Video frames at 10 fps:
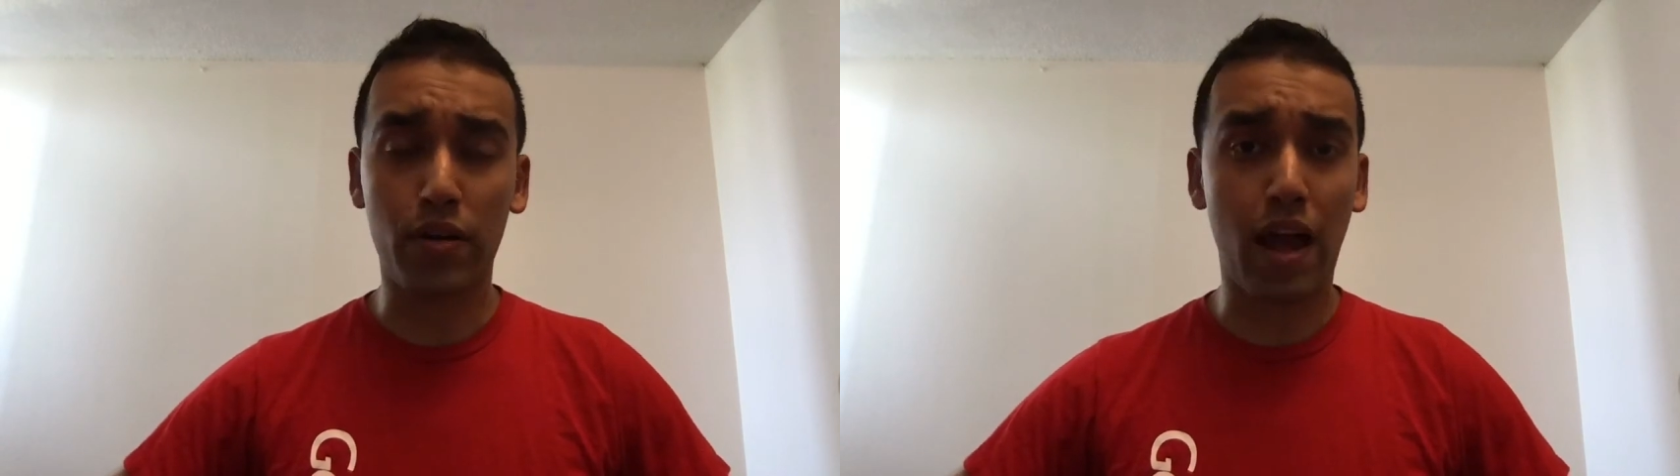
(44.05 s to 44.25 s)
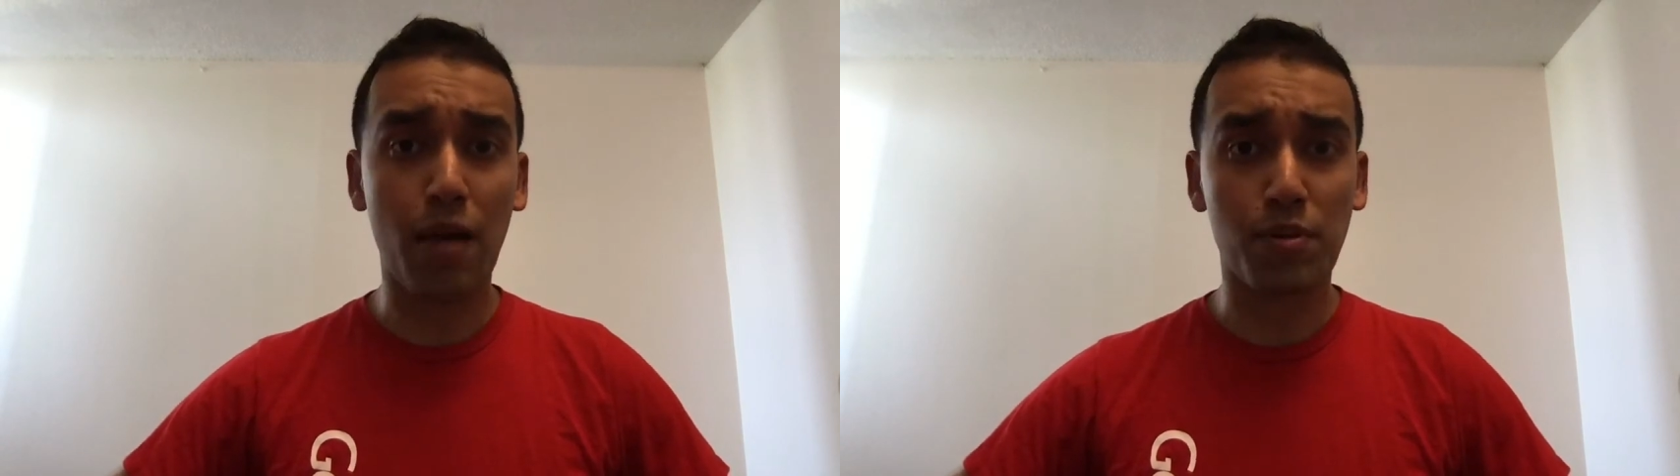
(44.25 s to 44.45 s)

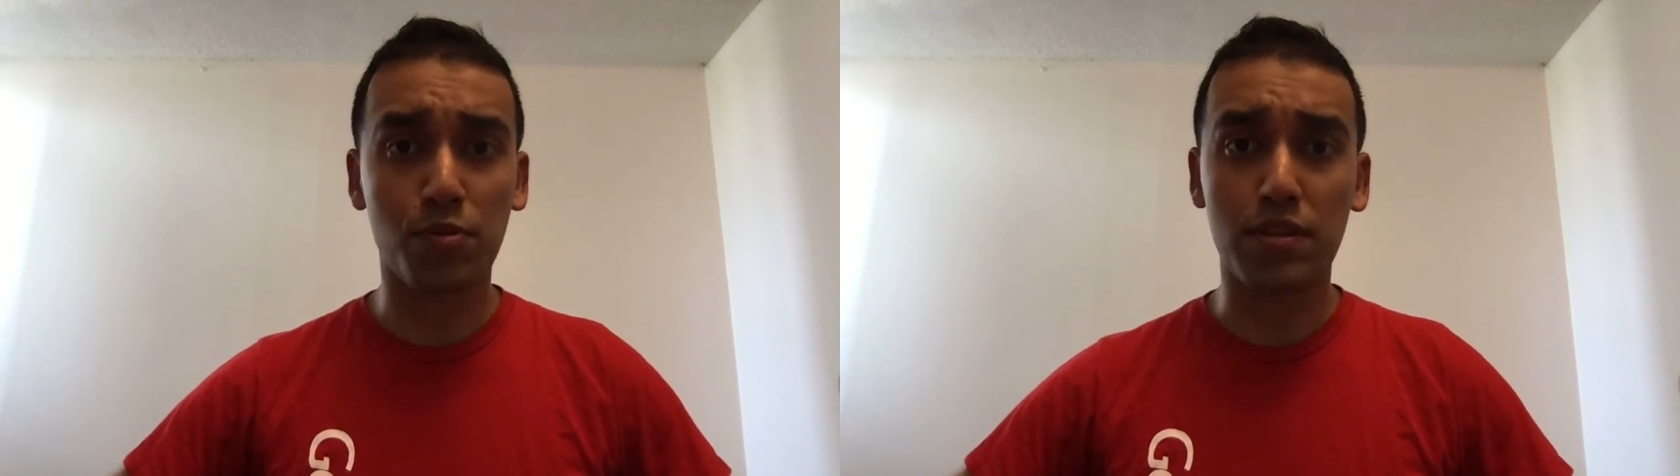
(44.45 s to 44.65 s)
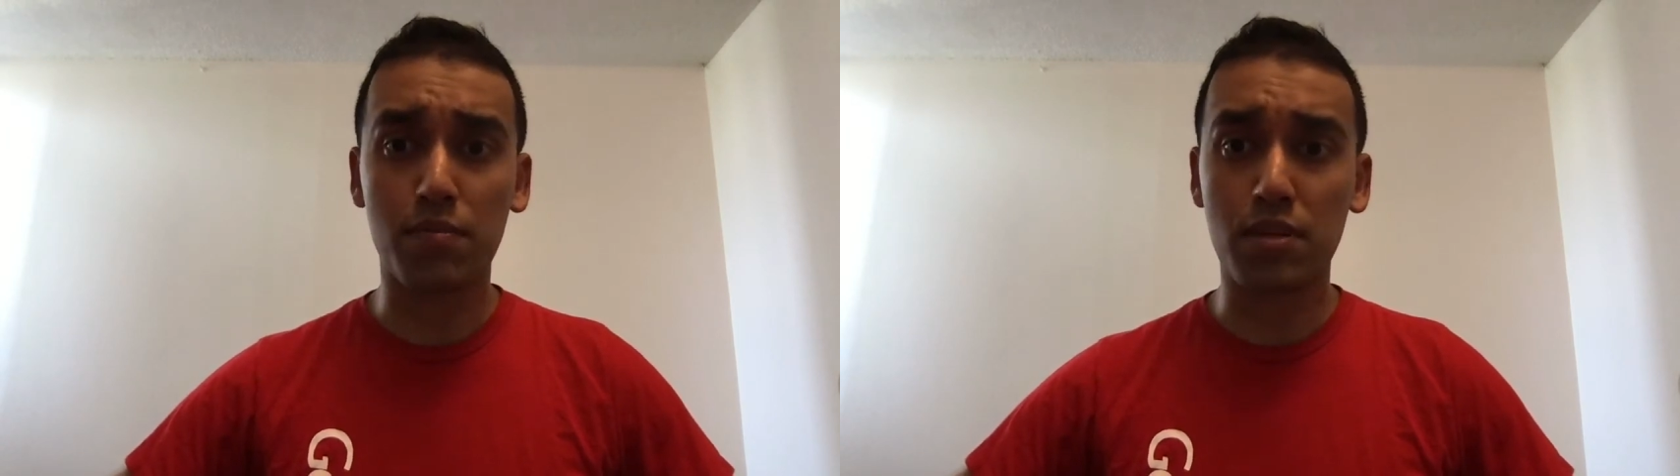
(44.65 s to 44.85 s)
happy
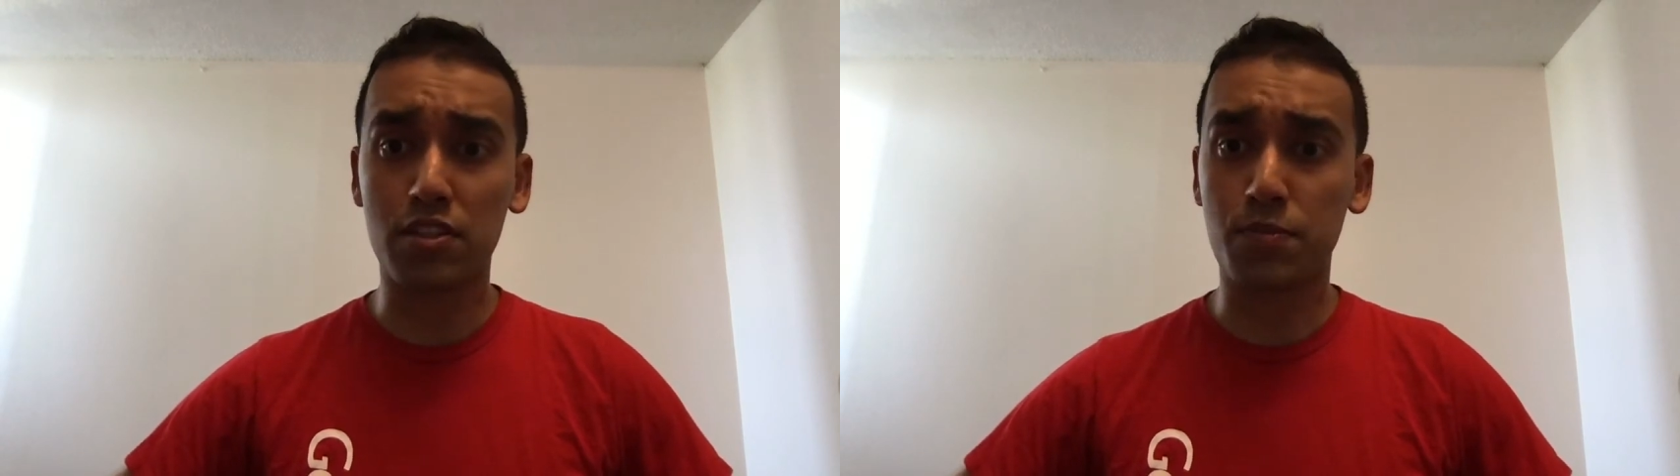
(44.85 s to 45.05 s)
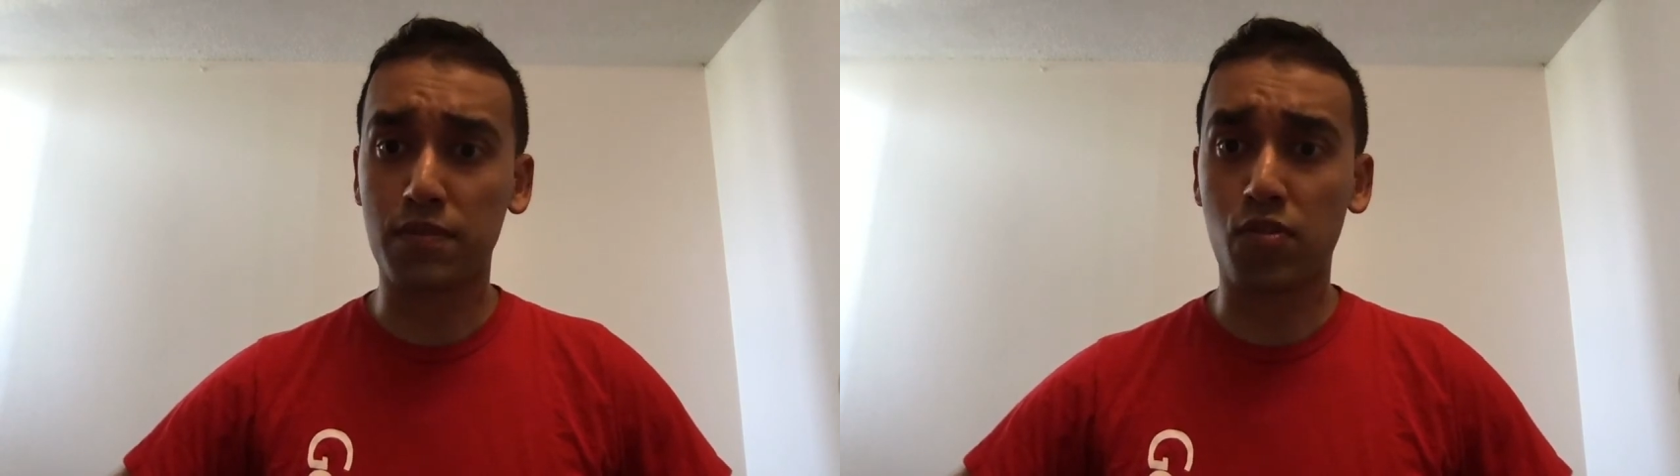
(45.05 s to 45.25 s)
with Embiid's
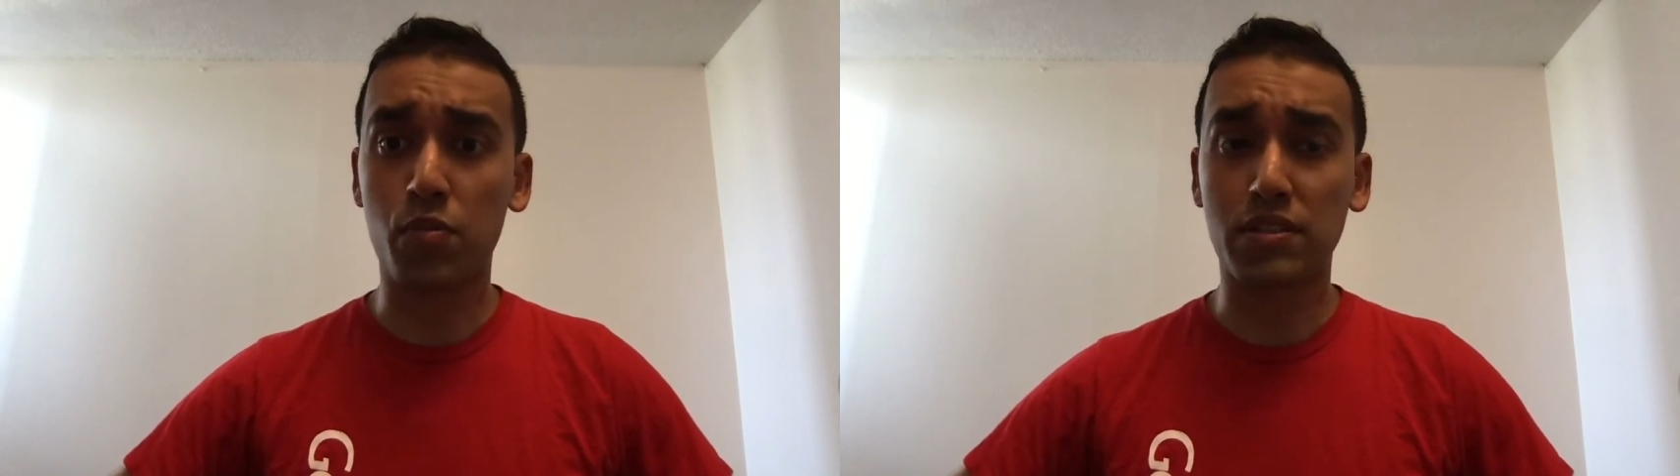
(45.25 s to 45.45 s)
performance.